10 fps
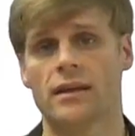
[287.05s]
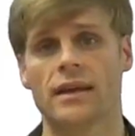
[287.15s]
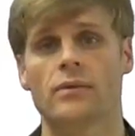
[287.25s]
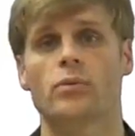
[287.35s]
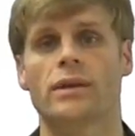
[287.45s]

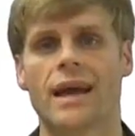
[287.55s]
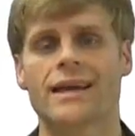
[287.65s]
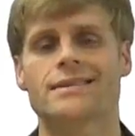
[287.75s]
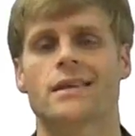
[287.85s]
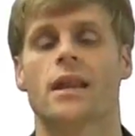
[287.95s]
it
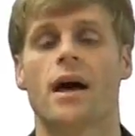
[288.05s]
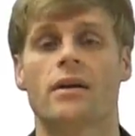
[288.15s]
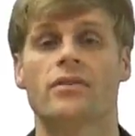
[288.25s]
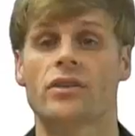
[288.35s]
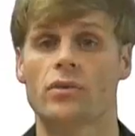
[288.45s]
retains a lot
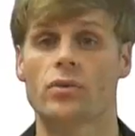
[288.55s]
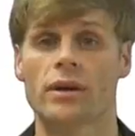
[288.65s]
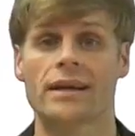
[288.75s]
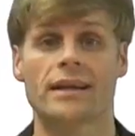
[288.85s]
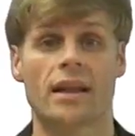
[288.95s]
of
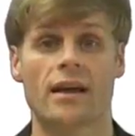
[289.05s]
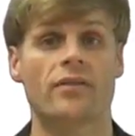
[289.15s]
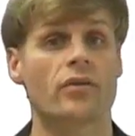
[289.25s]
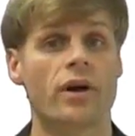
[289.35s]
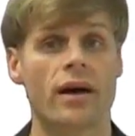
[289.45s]
authority and a lot
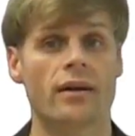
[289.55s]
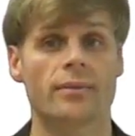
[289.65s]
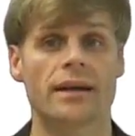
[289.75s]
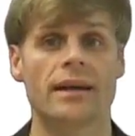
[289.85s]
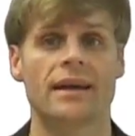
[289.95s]
of
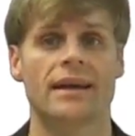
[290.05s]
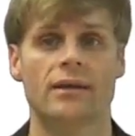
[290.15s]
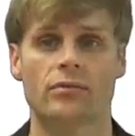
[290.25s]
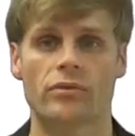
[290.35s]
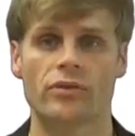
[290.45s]
autonomy
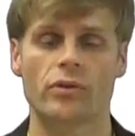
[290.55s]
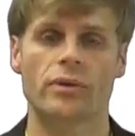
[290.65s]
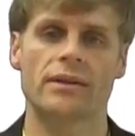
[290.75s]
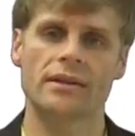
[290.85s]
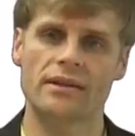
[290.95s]
in
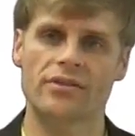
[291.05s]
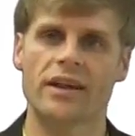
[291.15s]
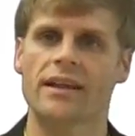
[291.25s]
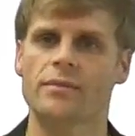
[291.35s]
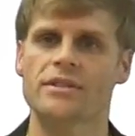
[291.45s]
reviewing the
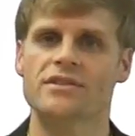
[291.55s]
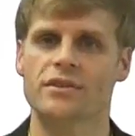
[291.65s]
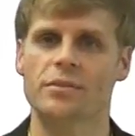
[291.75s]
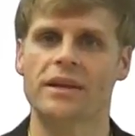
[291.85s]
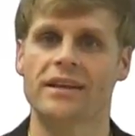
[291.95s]
different elements of
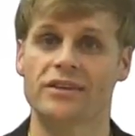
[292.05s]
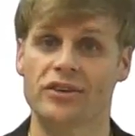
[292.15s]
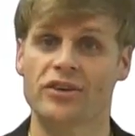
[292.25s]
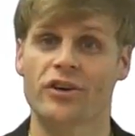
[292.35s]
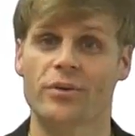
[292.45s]
the plan to
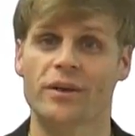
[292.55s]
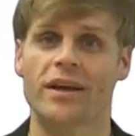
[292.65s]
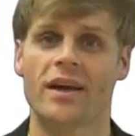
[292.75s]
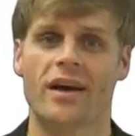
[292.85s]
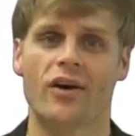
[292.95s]
determine
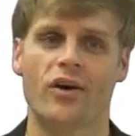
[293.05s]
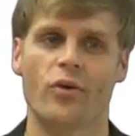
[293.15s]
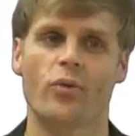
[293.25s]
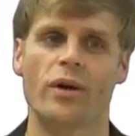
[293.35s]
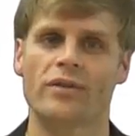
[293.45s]
uh,
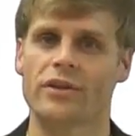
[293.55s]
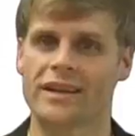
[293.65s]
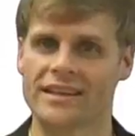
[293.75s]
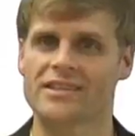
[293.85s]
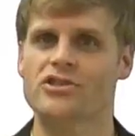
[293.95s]
whether
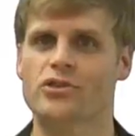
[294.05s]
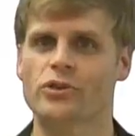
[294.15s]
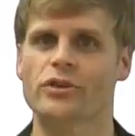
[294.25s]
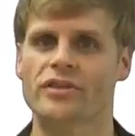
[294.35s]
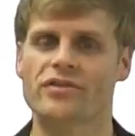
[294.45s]
it is
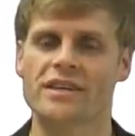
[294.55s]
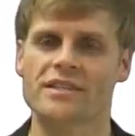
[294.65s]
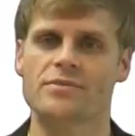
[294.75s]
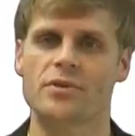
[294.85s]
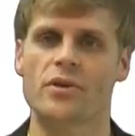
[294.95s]
truly
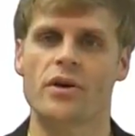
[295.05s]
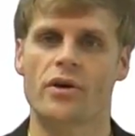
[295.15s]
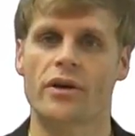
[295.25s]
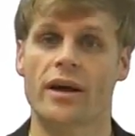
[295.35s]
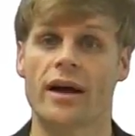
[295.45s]
feasible
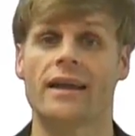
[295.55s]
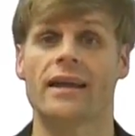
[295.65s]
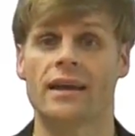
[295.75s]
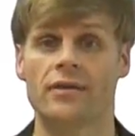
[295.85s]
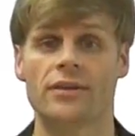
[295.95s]
or not.
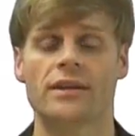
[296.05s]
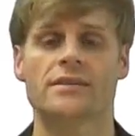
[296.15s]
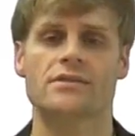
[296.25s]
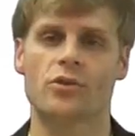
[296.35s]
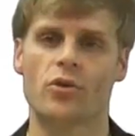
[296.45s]
If it
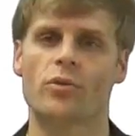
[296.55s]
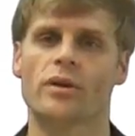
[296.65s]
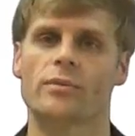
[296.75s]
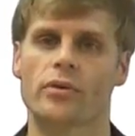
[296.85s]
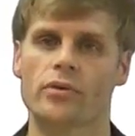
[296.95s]
is, the court
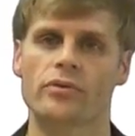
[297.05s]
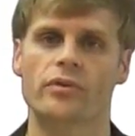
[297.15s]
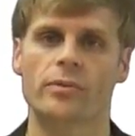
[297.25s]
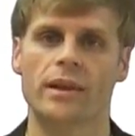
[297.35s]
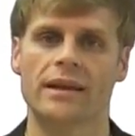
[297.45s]
will approve
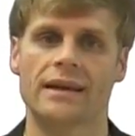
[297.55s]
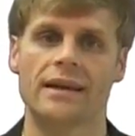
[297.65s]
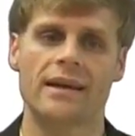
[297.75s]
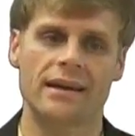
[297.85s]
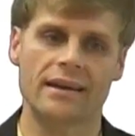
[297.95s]
the
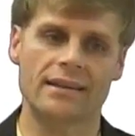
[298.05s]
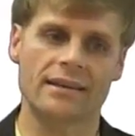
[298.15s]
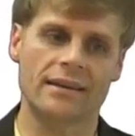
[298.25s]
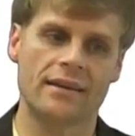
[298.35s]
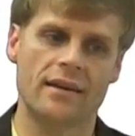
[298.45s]
plan, and
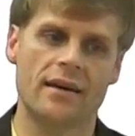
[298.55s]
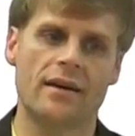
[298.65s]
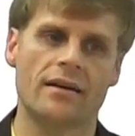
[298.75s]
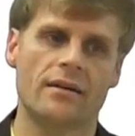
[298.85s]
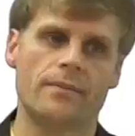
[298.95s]
then
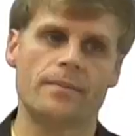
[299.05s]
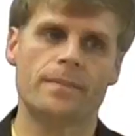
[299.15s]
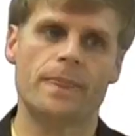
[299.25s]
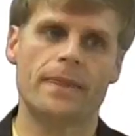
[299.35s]
um,